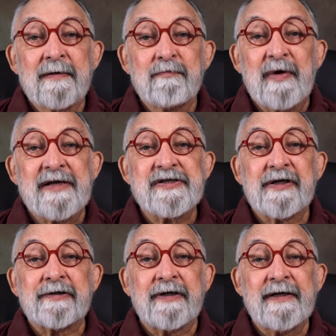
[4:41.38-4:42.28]

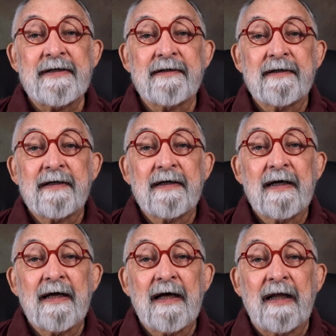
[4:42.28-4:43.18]
Basically,
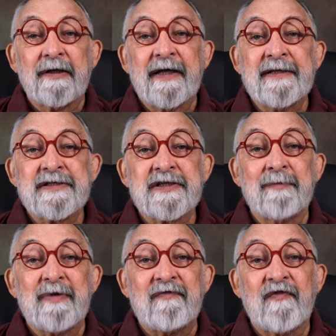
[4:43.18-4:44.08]
a lens can
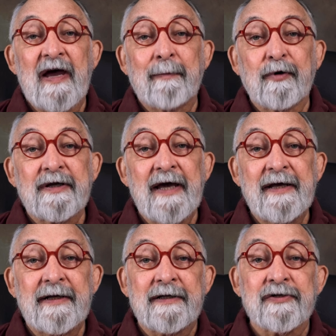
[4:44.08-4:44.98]
be
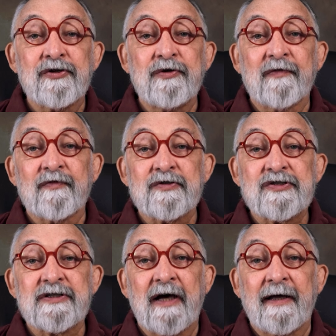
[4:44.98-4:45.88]
fabricated in 2 different
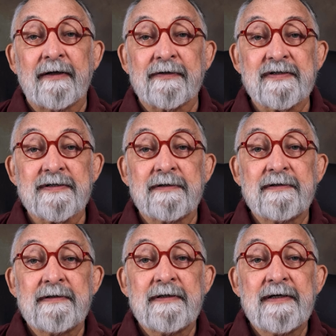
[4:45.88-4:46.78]
styles,
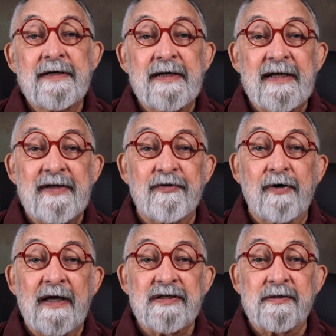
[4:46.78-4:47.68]
either
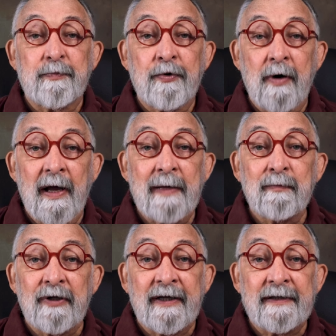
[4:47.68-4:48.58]
as a prime
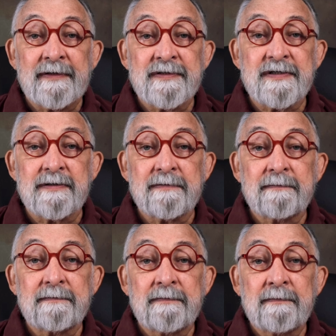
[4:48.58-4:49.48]
lens
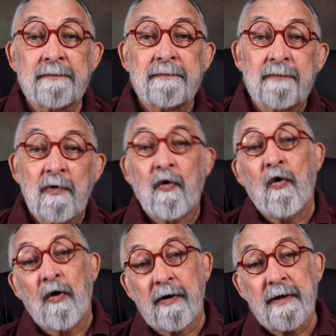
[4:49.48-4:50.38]

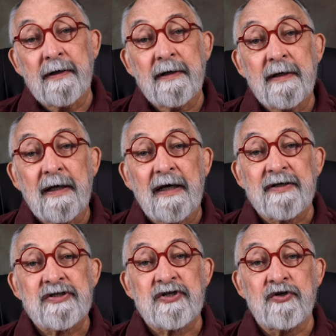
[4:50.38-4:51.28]
or a
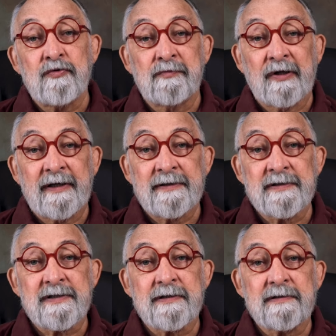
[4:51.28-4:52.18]
zoom
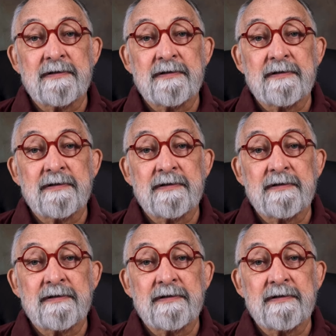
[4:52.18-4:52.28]
lens.